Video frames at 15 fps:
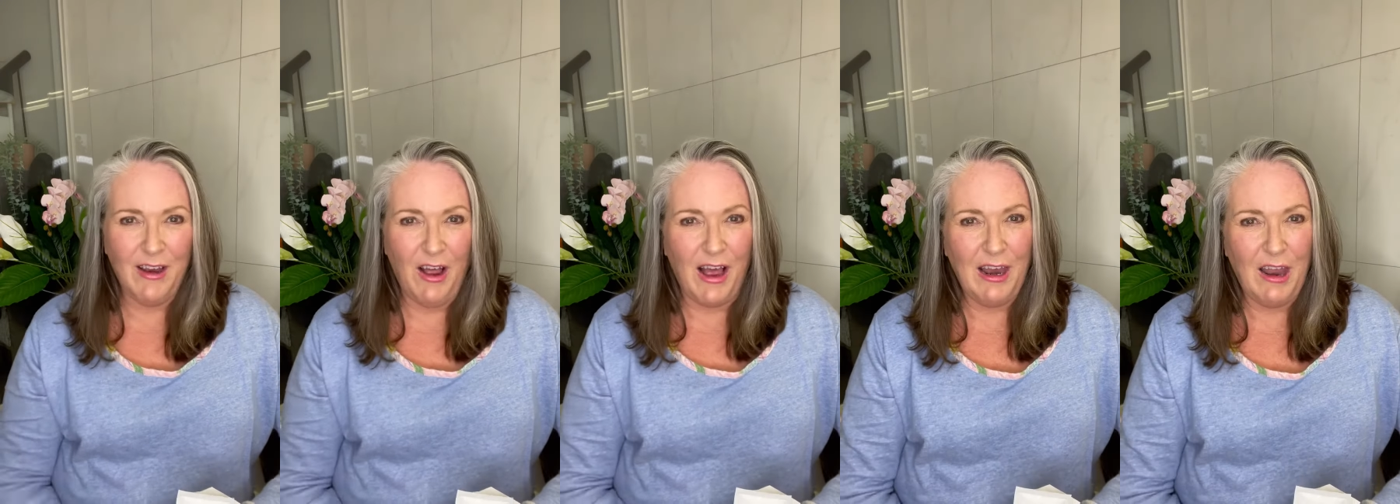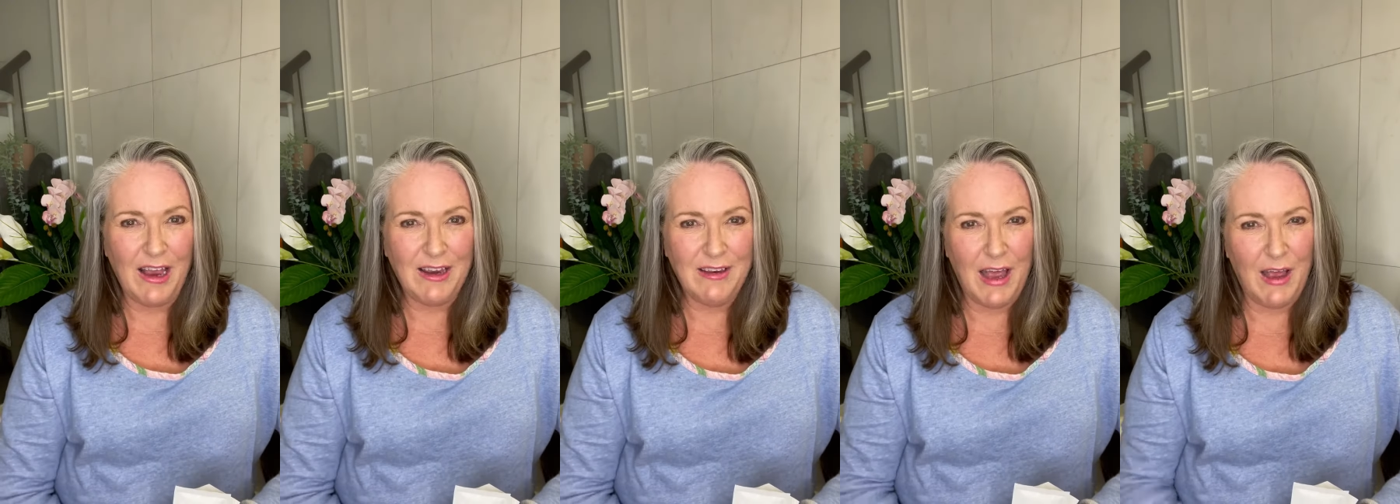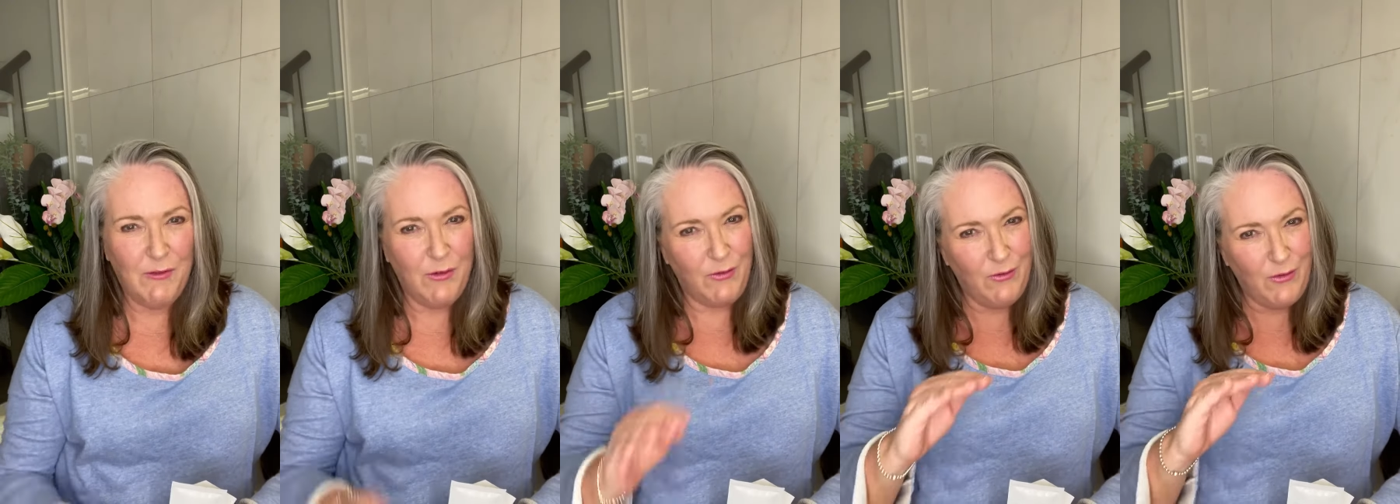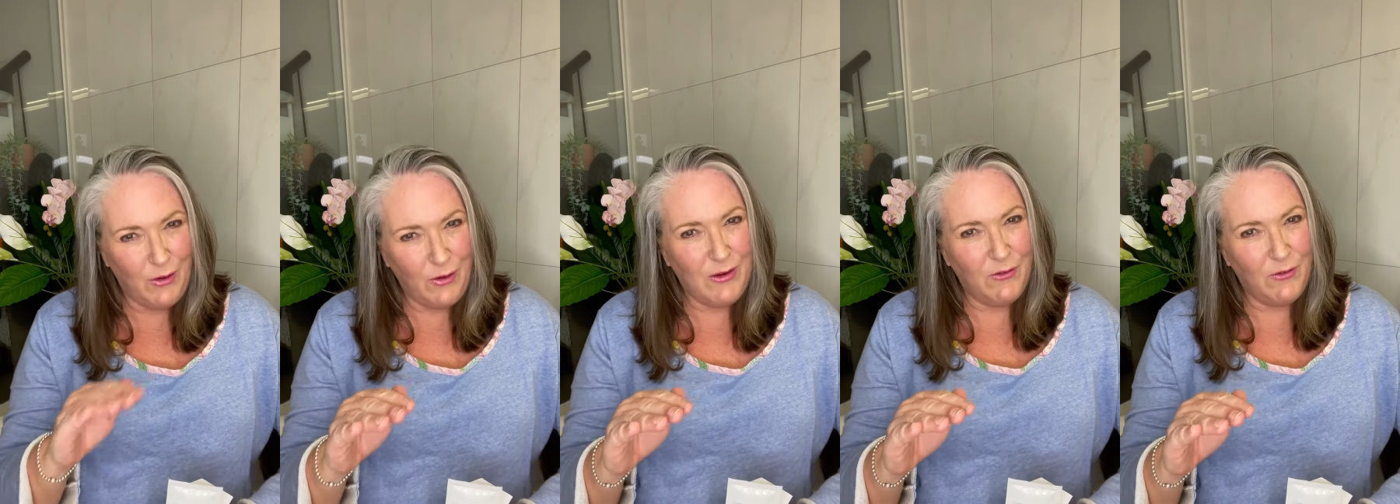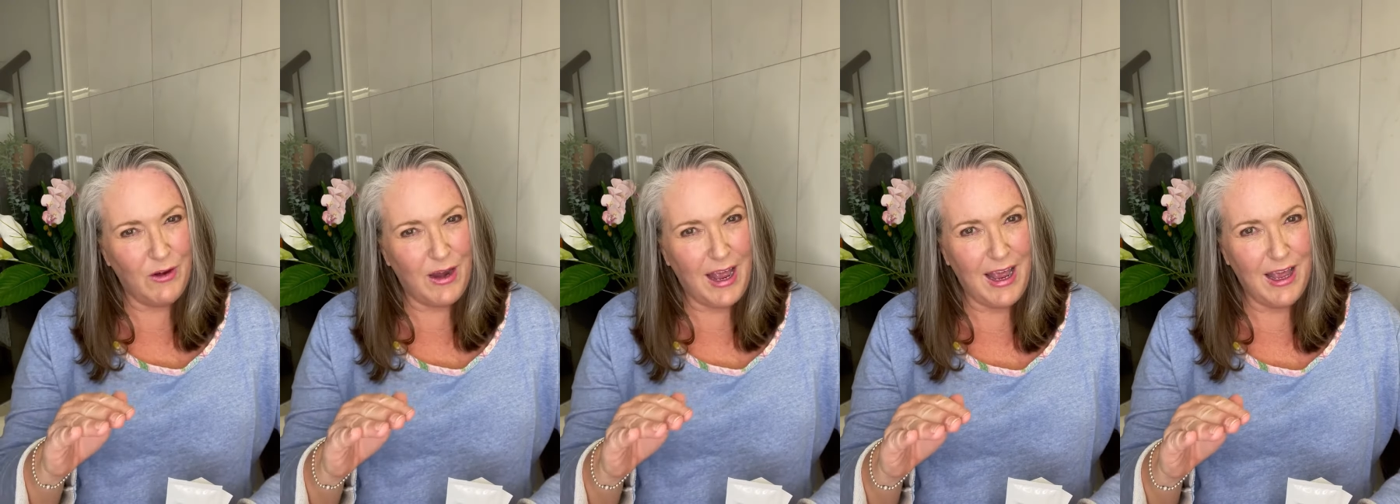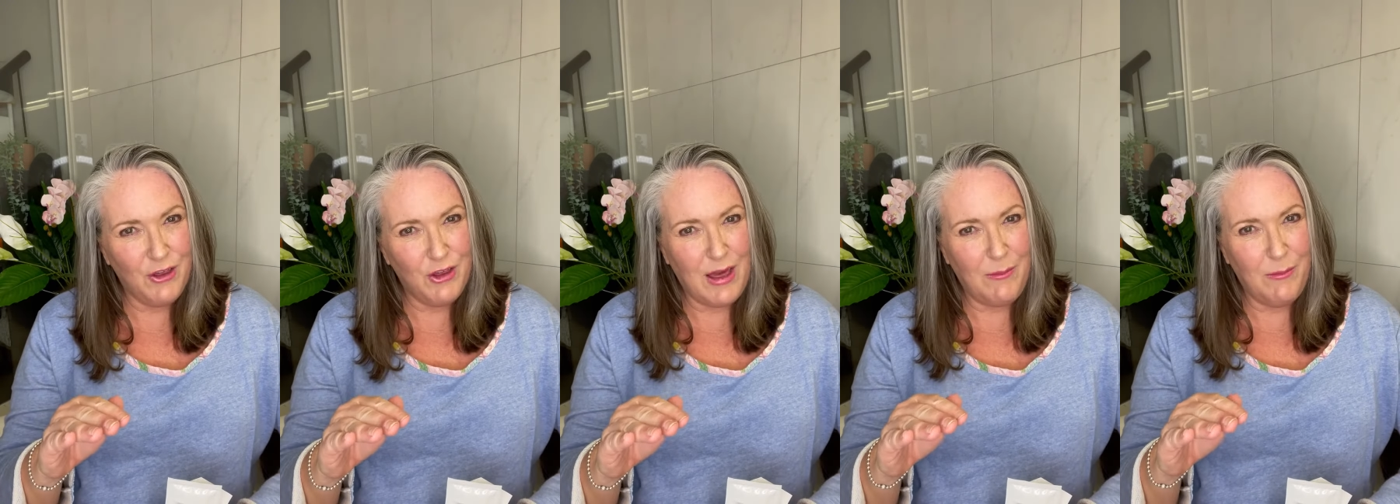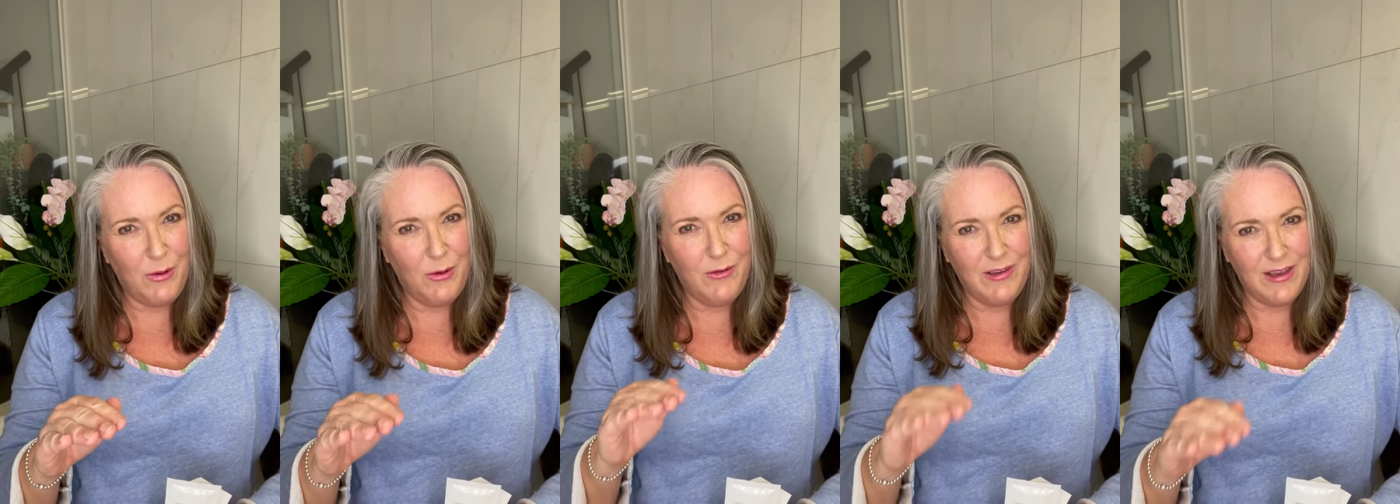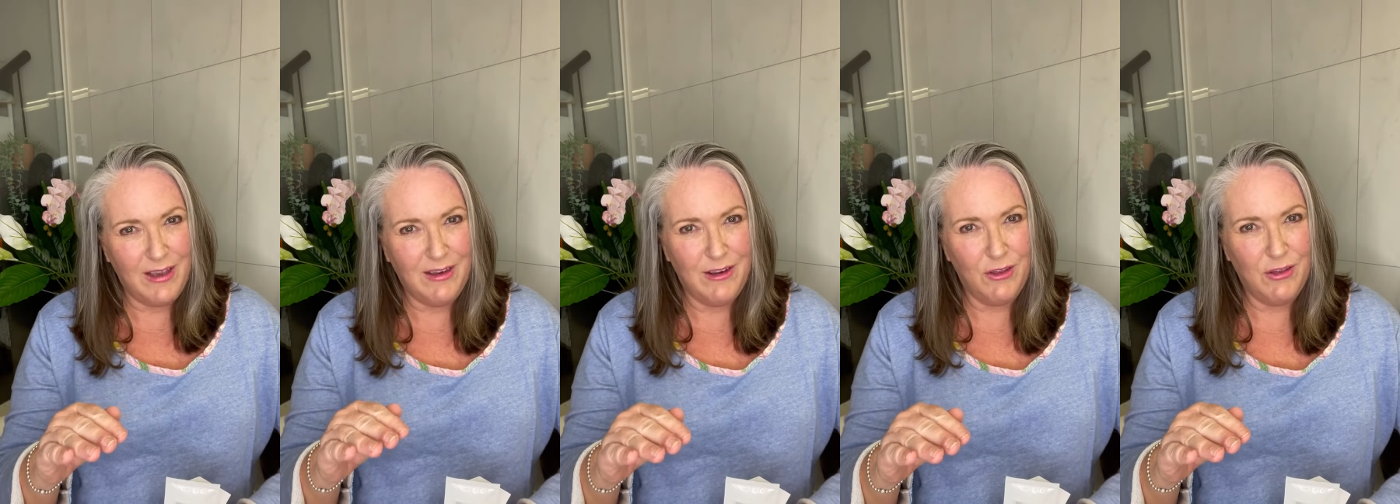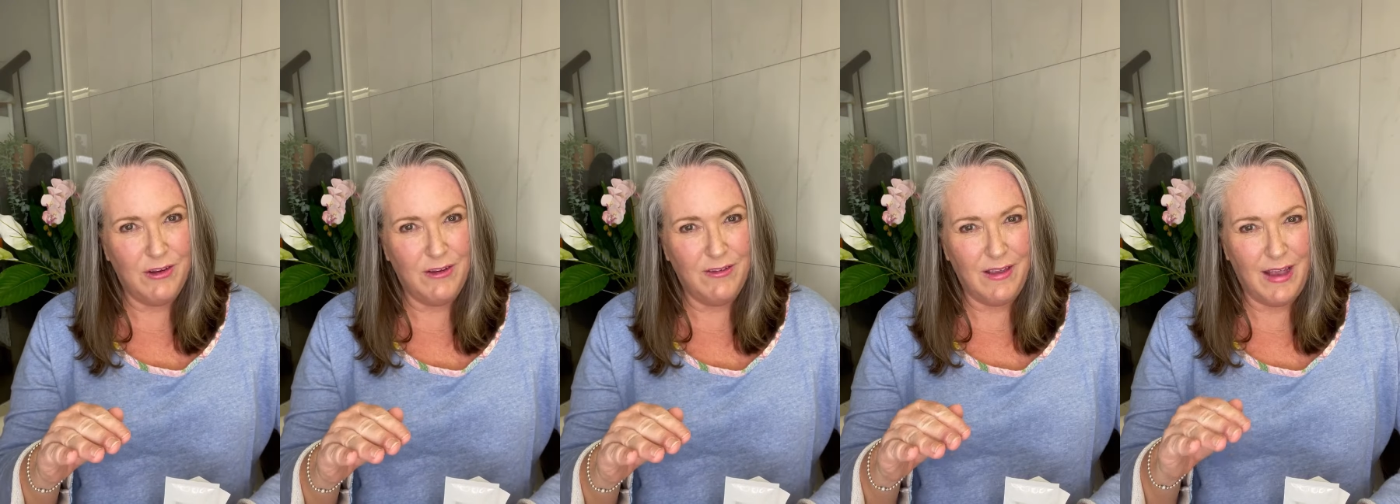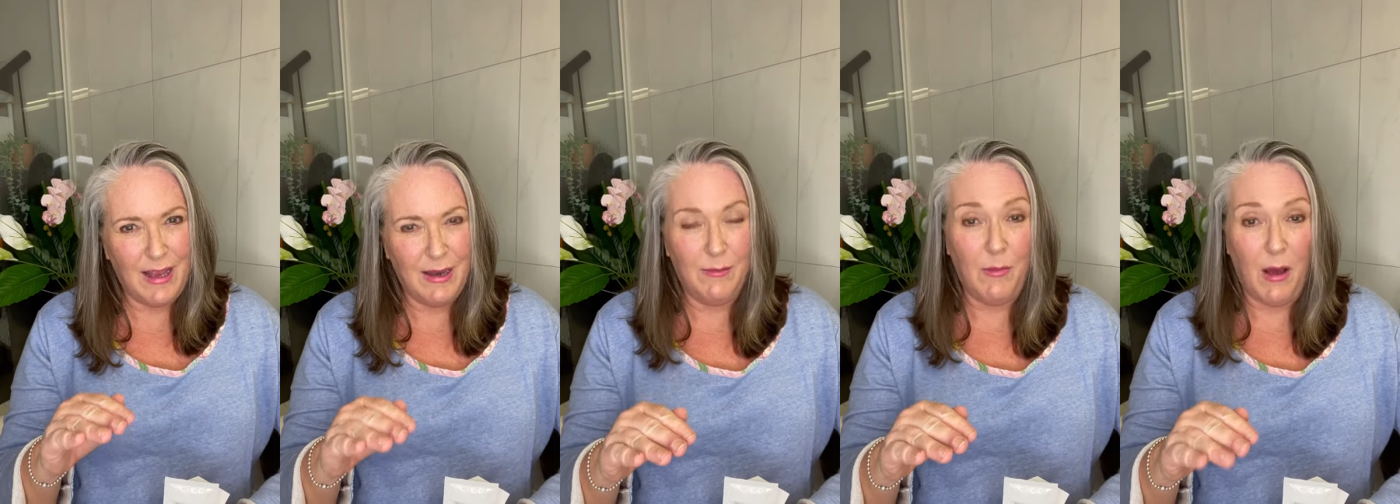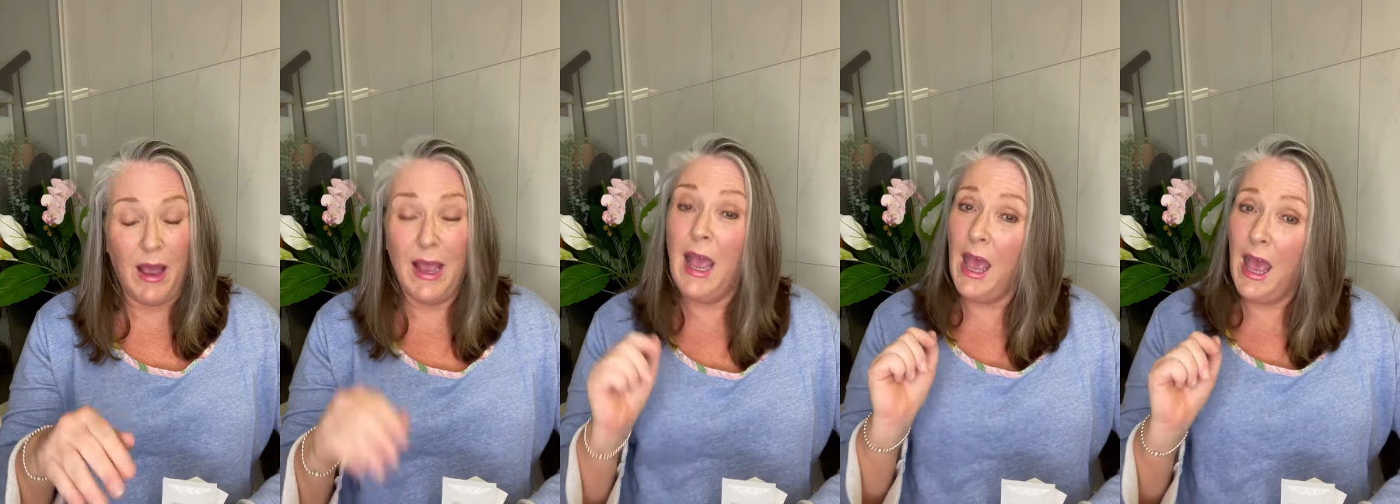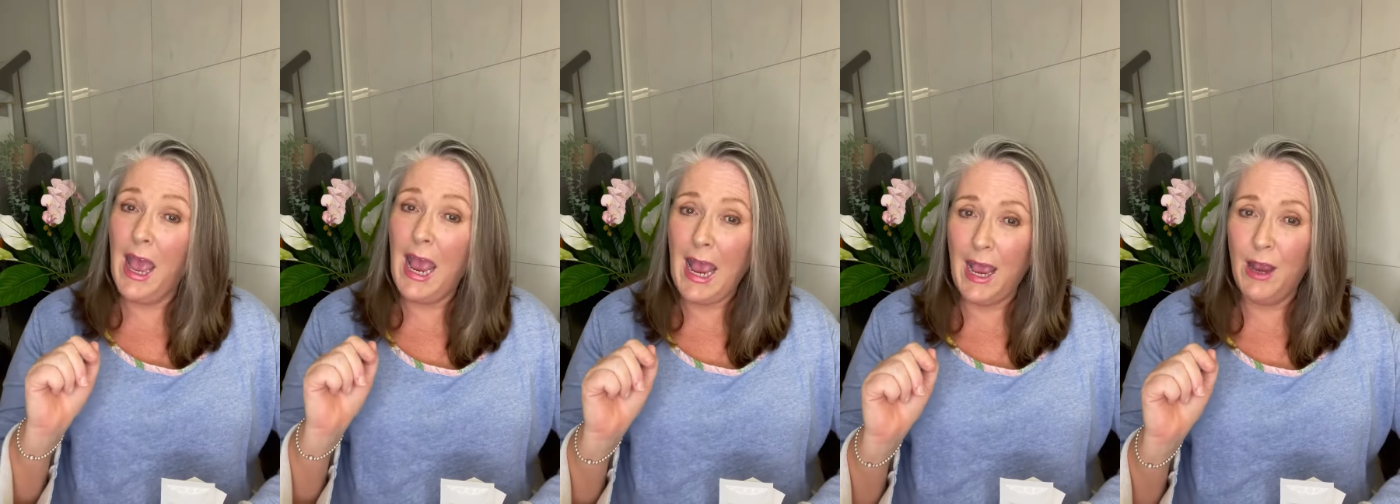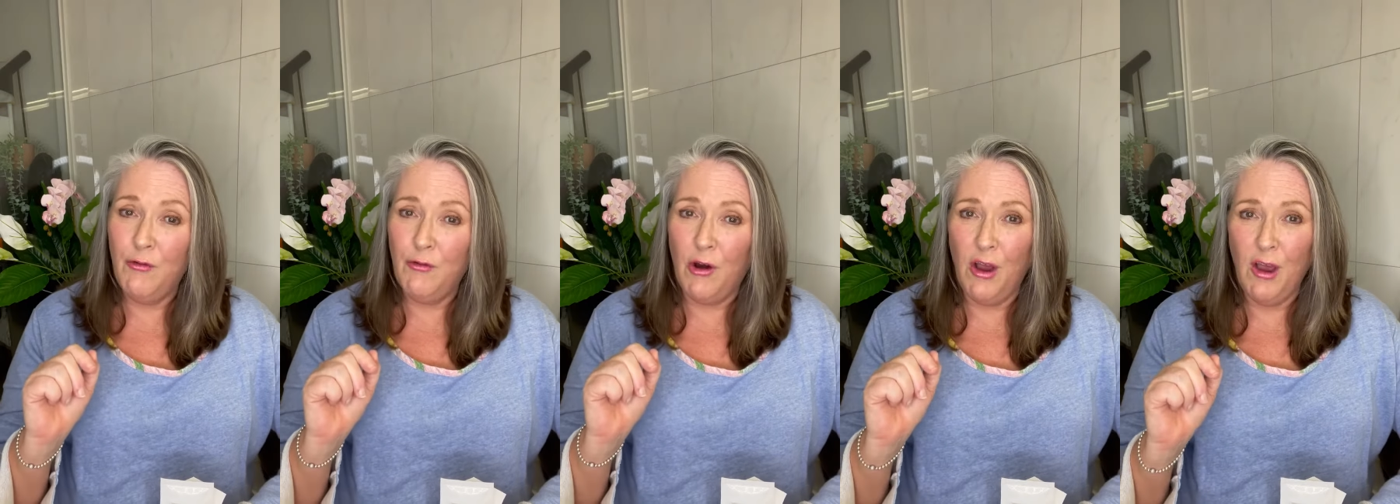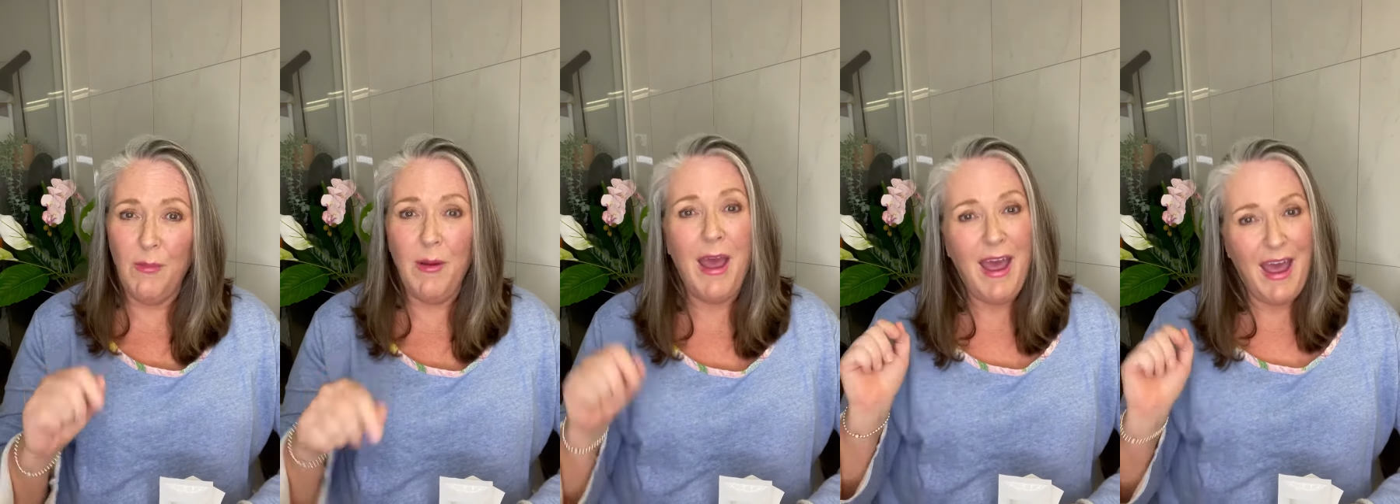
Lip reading: I like to have a few different hair shampoos and conditioners in my hair drobe,